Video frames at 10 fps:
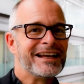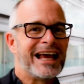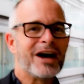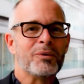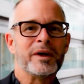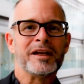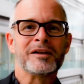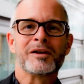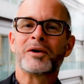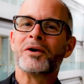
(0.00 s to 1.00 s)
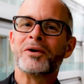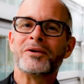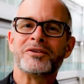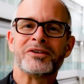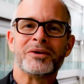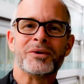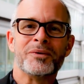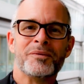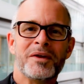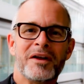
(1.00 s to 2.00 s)
how we learn
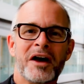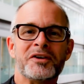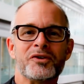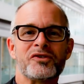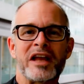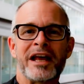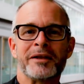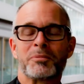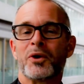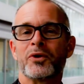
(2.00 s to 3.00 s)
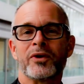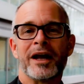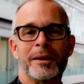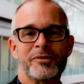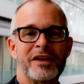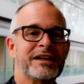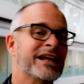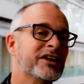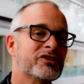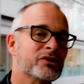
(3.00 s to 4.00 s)
to understand the programs that
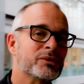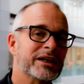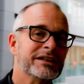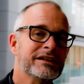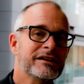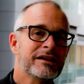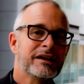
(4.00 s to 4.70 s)
nature's written,